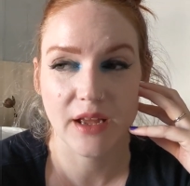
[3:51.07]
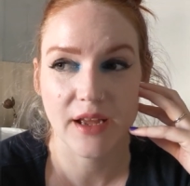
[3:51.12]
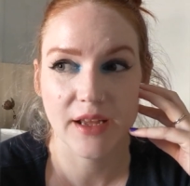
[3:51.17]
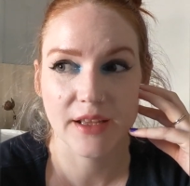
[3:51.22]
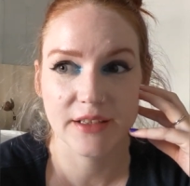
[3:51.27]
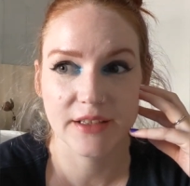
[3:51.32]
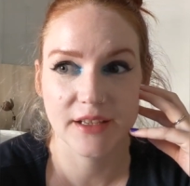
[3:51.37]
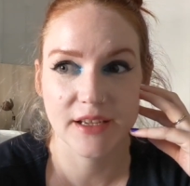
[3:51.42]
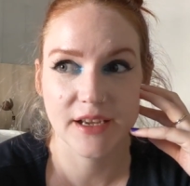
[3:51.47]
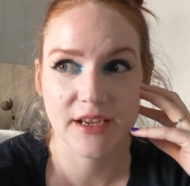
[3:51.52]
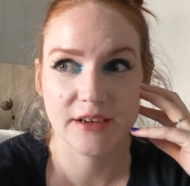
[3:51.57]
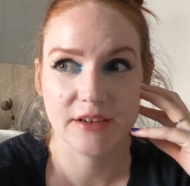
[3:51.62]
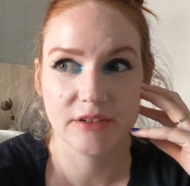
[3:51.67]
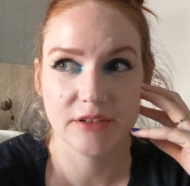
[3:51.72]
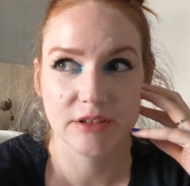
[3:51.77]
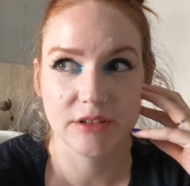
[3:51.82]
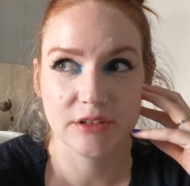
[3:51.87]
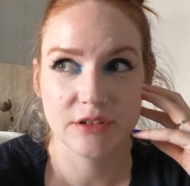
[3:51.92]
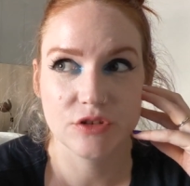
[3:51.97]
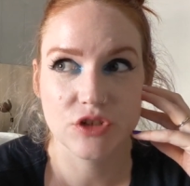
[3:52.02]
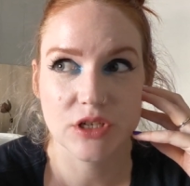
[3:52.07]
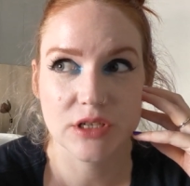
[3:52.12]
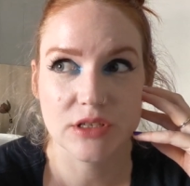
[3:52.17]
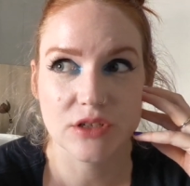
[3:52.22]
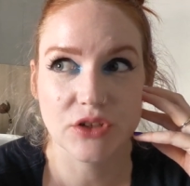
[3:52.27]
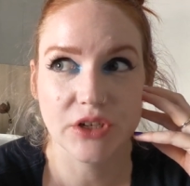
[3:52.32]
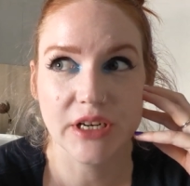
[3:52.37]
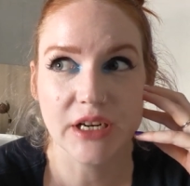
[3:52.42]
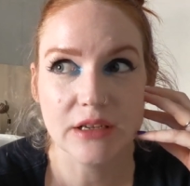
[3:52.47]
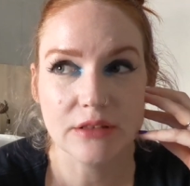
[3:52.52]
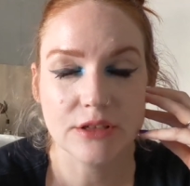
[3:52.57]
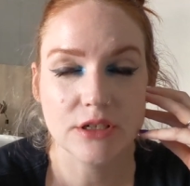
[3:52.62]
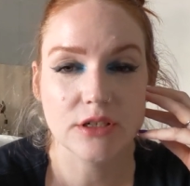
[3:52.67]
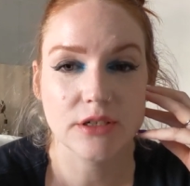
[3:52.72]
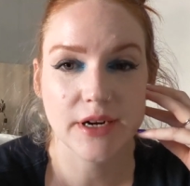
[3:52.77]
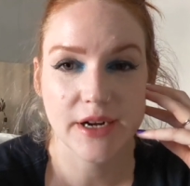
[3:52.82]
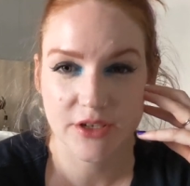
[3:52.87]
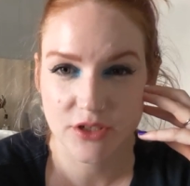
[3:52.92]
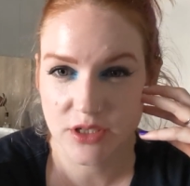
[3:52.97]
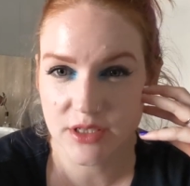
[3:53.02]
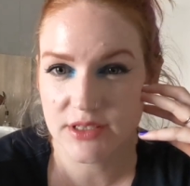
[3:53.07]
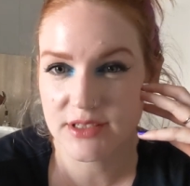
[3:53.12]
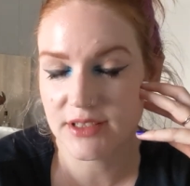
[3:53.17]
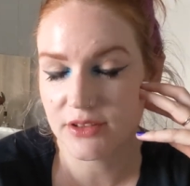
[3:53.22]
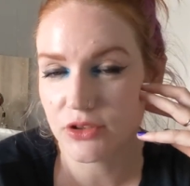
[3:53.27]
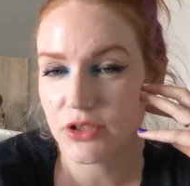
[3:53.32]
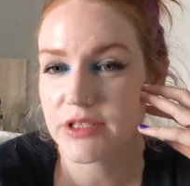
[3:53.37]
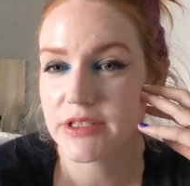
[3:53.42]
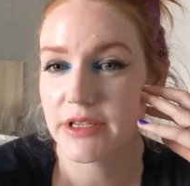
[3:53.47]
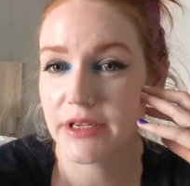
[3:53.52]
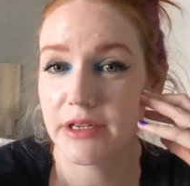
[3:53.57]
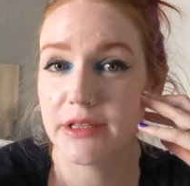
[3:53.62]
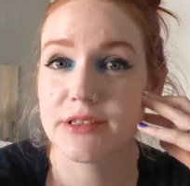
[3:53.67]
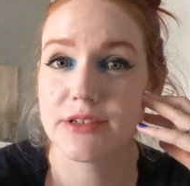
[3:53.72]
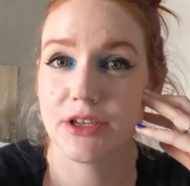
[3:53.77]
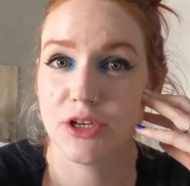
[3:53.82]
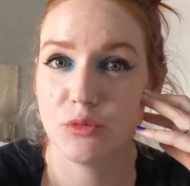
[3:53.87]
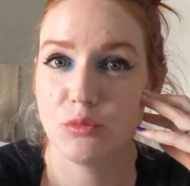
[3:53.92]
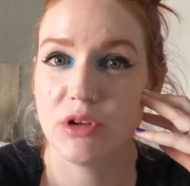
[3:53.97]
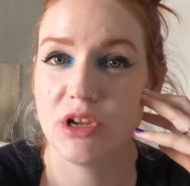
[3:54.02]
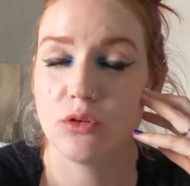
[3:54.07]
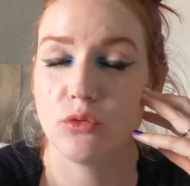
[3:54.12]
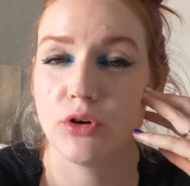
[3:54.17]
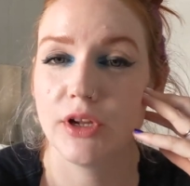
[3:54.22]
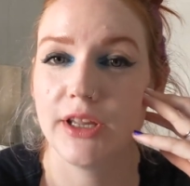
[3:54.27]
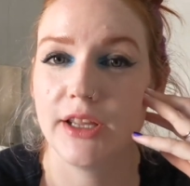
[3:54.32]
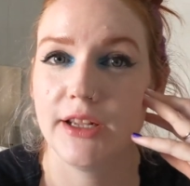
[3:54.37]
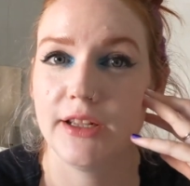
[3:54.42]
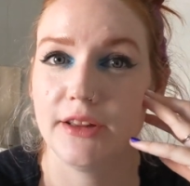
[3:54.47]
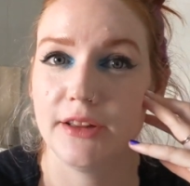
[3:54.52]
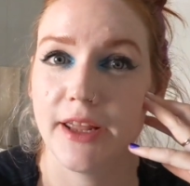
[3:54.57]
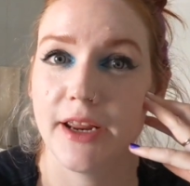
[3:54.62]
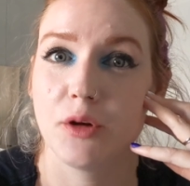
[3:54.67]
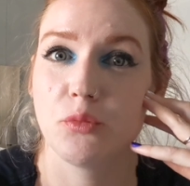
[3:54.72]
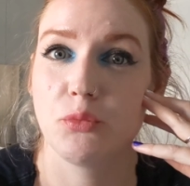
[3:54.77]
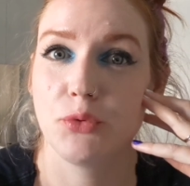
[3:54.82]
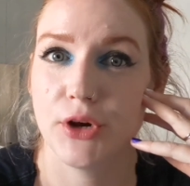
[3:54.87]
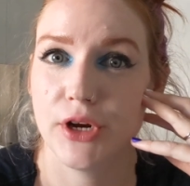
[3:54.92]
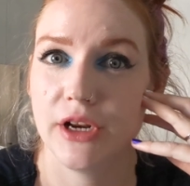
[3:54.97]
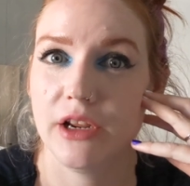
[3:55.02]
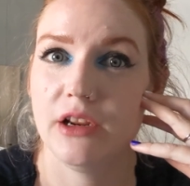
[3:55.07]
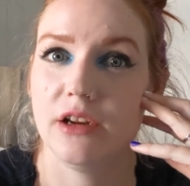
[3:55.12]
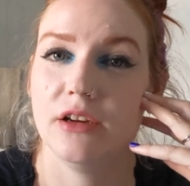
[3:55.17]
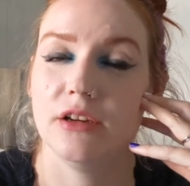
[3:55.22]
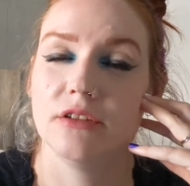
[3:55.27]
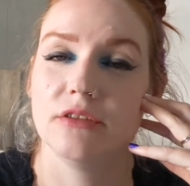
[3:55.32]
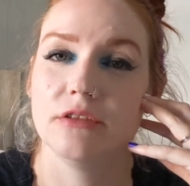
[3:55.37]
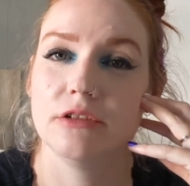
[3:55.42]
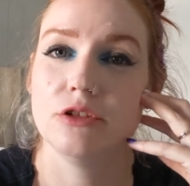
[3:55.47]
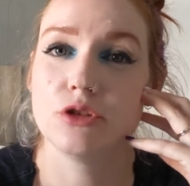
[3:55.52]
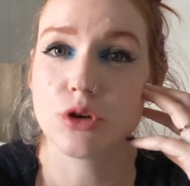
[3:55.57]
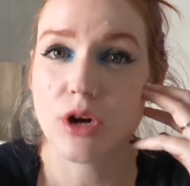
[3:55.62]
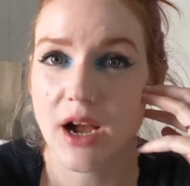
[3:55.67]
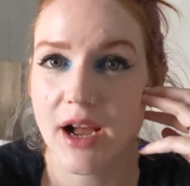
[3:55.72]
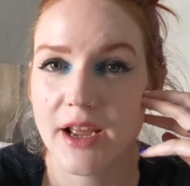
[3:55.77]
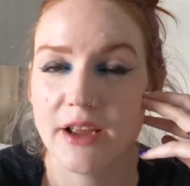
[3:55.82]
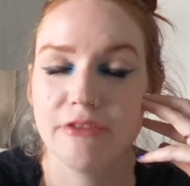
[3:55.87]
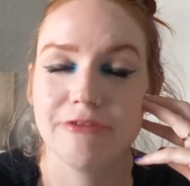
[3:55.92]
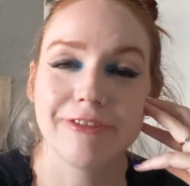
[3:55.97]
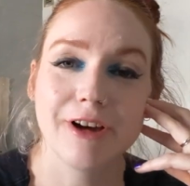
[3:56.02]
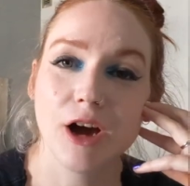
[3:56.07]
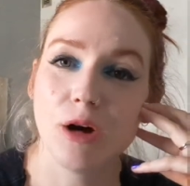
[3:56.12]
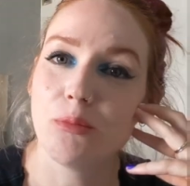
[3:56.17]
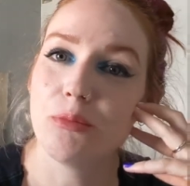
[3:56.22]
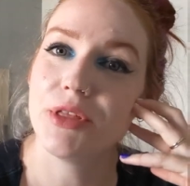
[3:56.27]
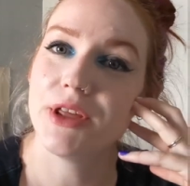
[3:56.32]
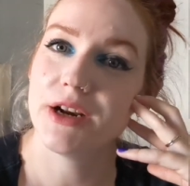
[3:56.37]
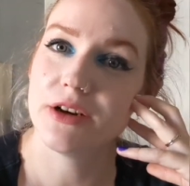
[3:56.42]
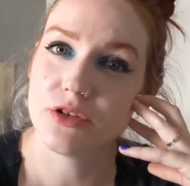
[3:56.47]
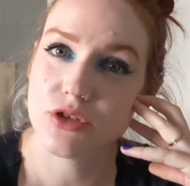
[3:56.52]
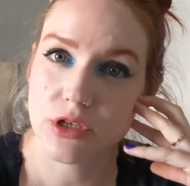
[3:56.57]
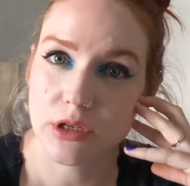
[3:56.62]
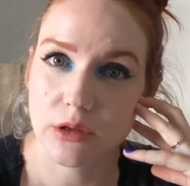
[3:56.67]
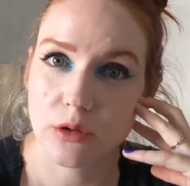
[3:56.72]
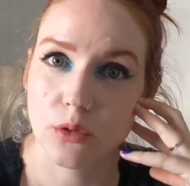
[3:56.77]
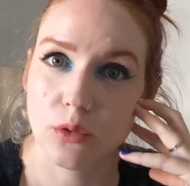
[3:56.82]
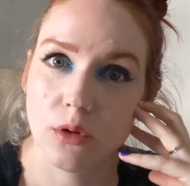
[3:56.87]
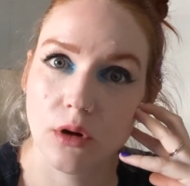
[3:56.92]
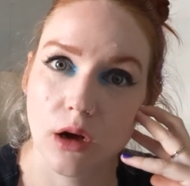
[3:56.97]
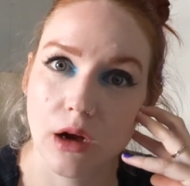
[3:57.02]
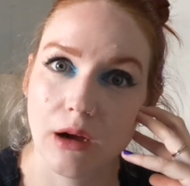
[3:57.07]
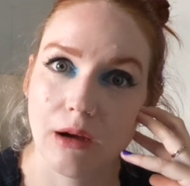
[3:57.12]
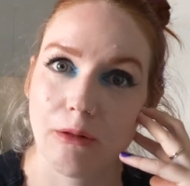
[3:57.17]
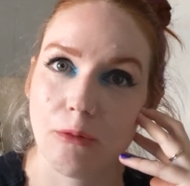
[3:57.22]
It just looking at the directions, it looks like it's gonna be a really like pretty drive up there too.